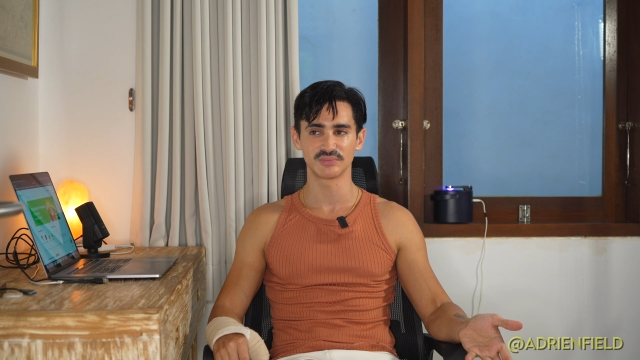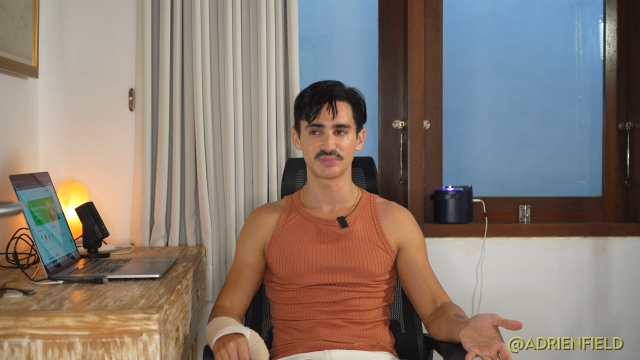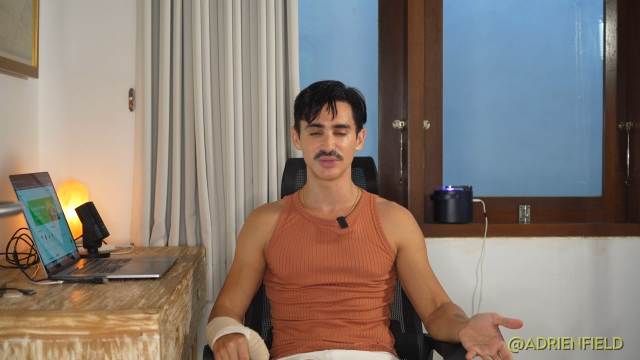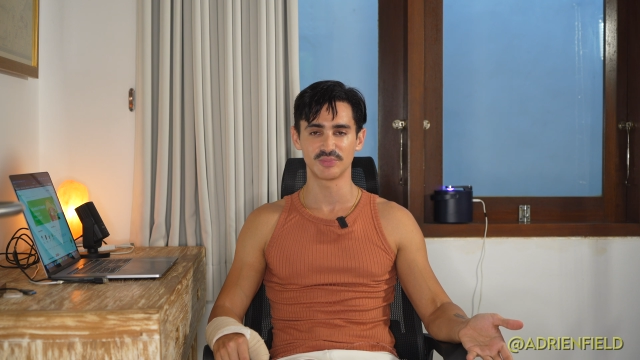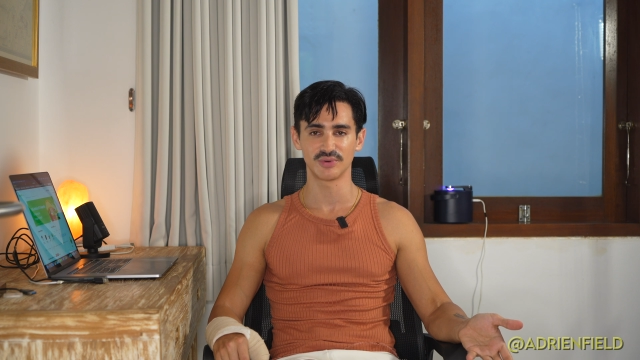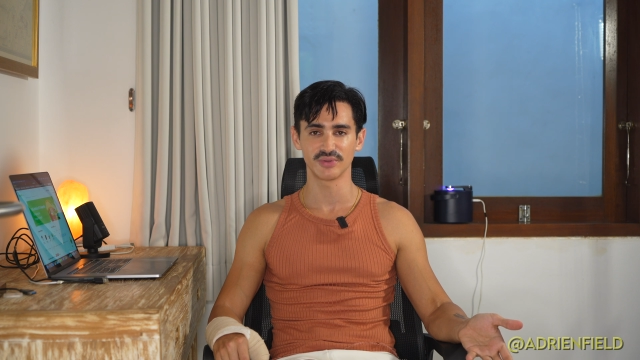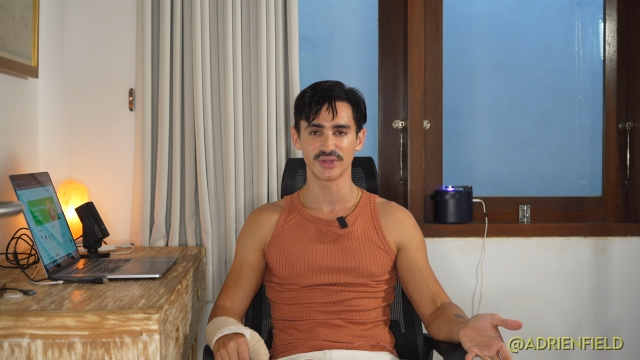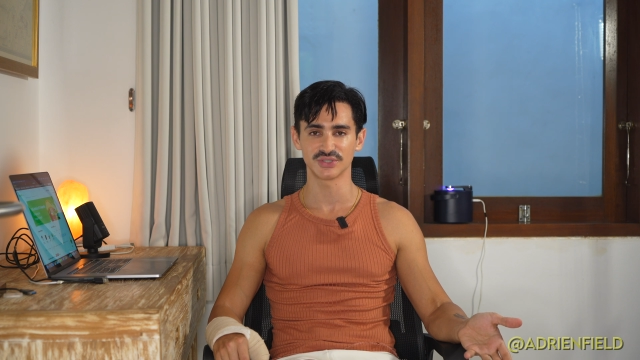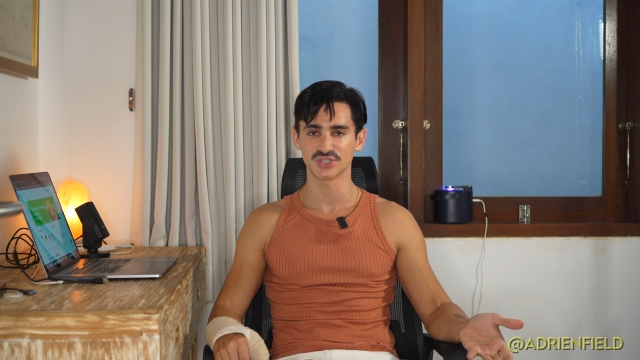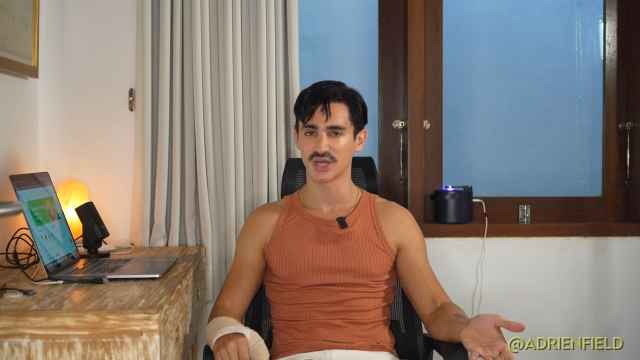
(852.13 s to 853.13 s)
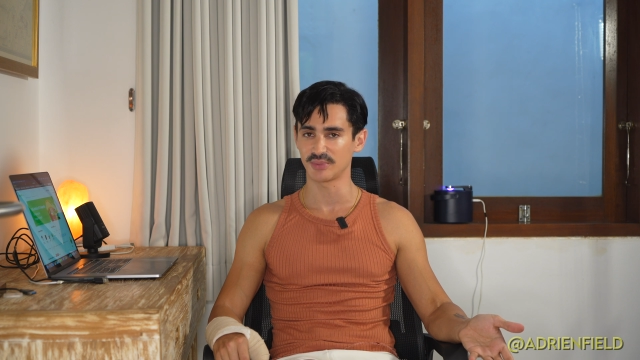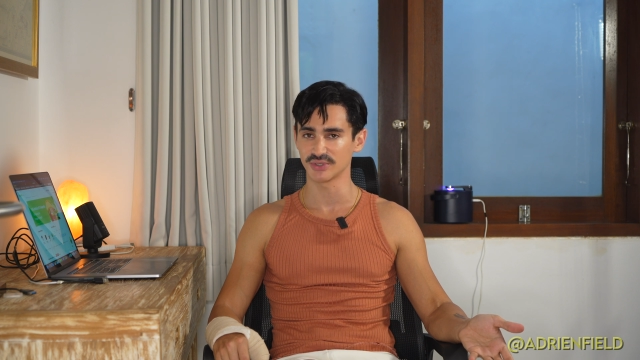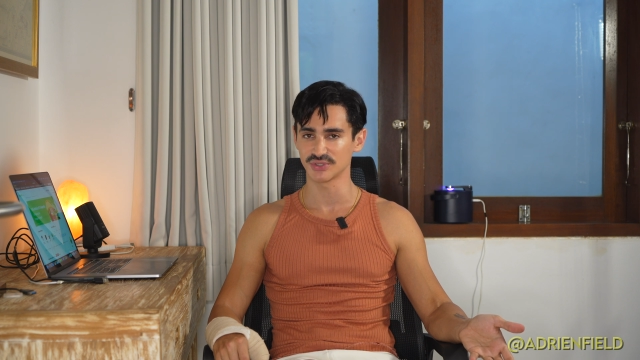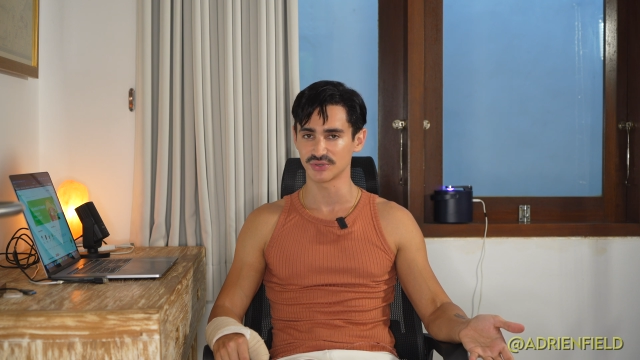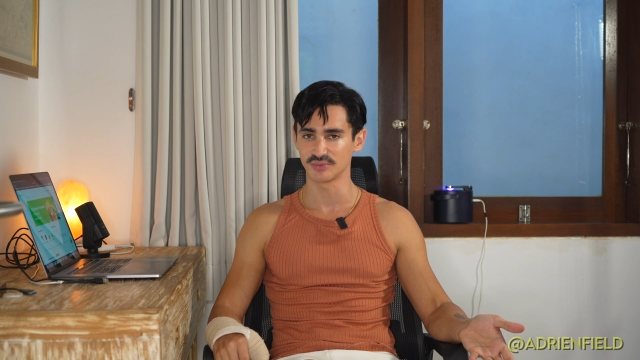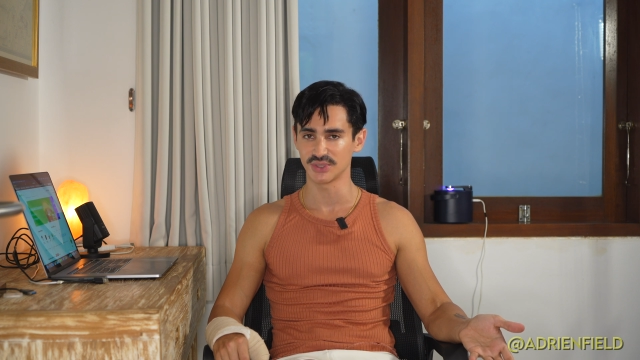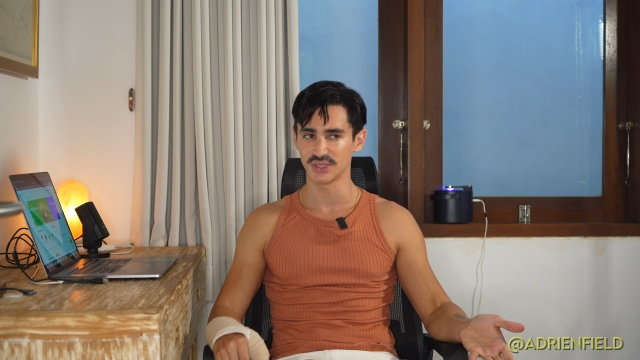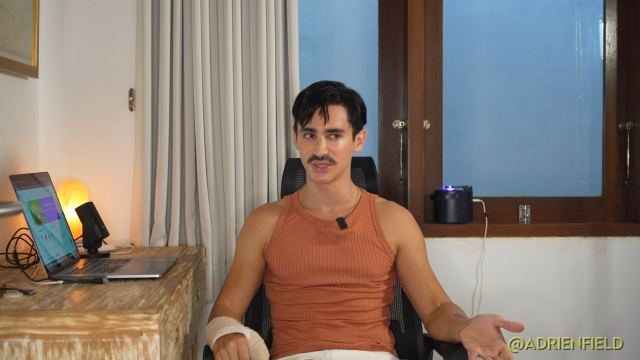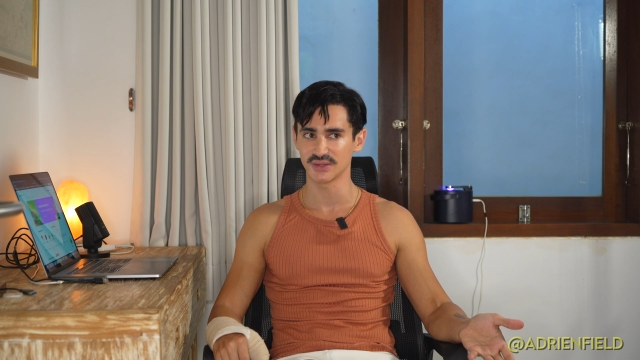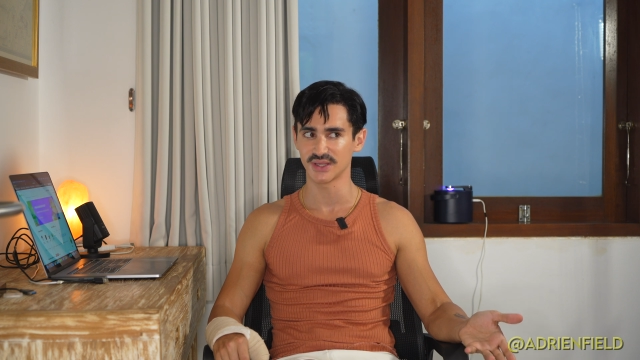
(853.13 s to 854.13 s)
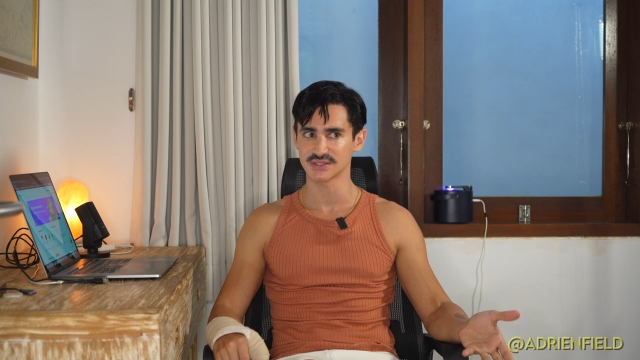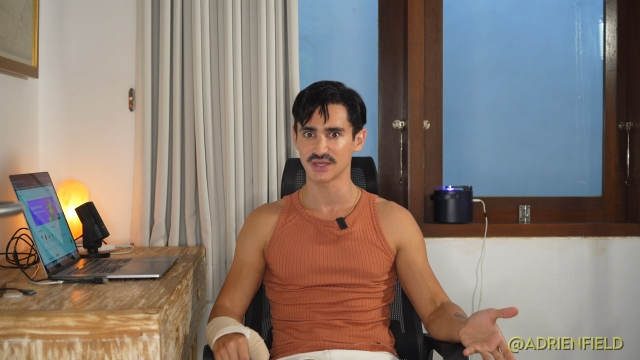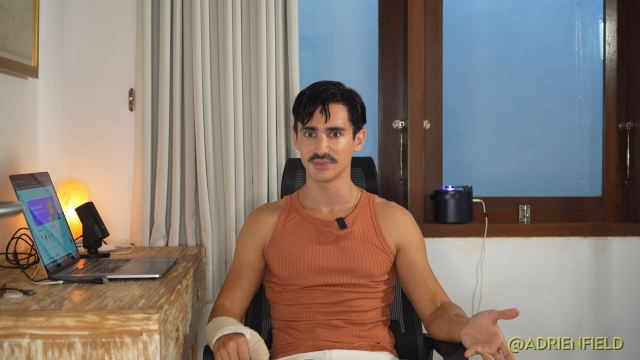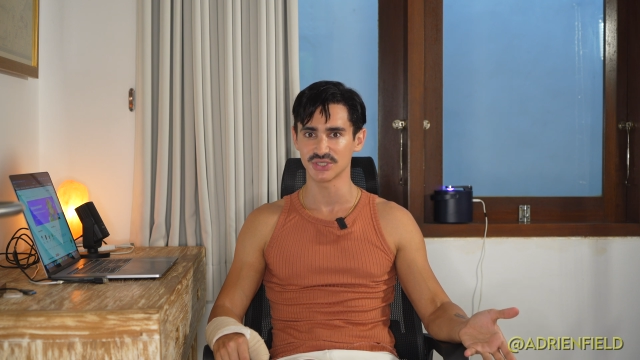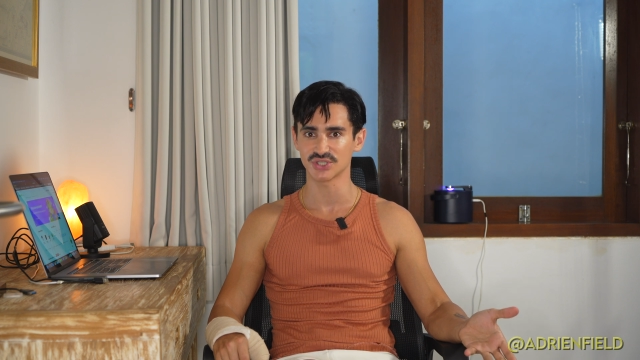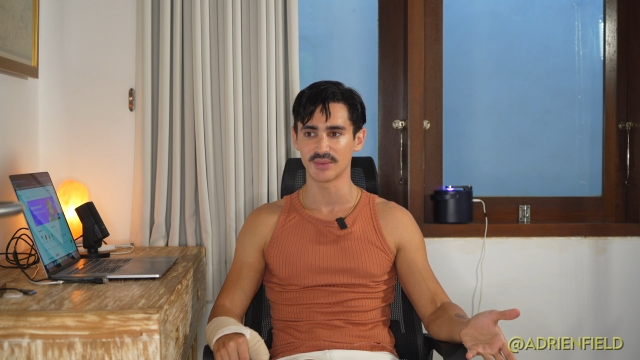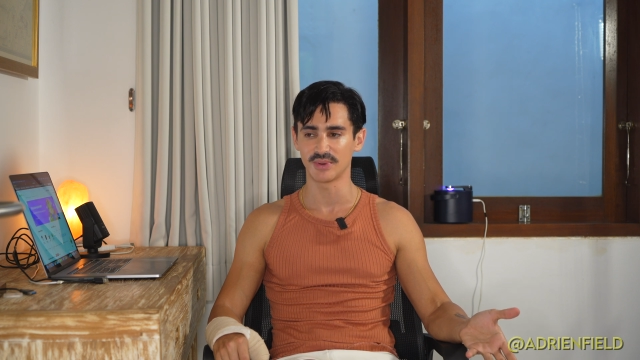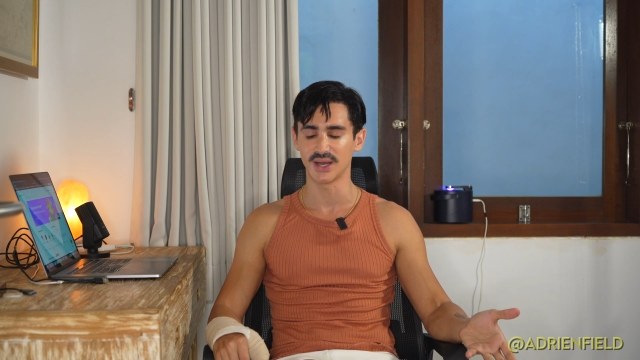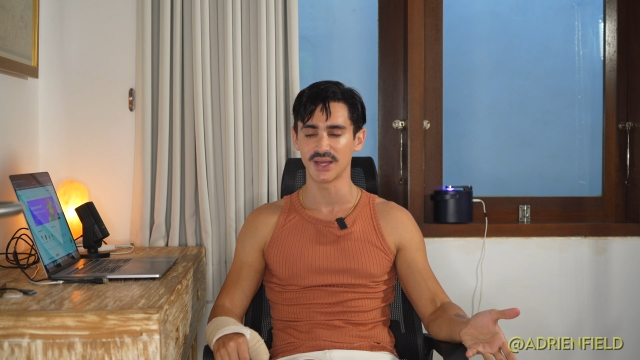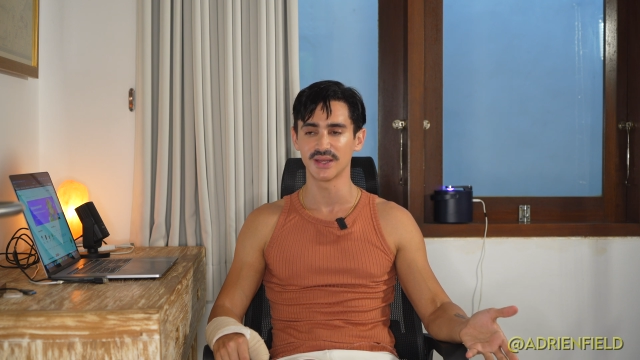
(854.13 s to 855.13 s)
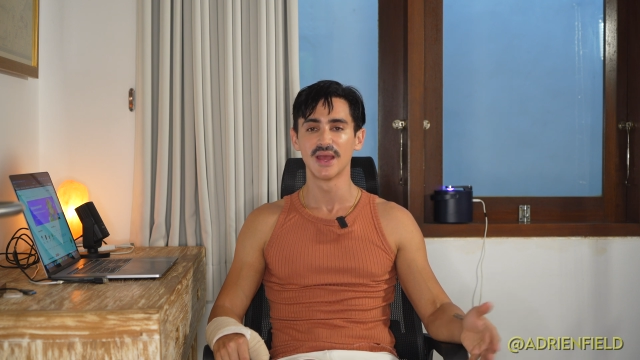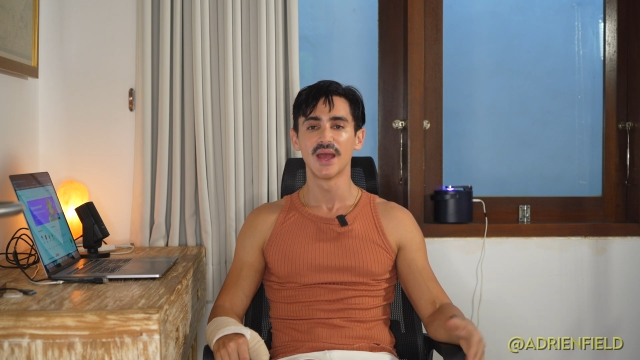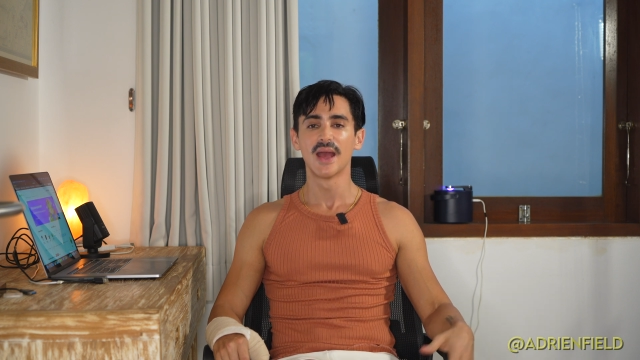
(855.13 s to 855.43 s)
people that shop on Tokopedia. That's how much I buy.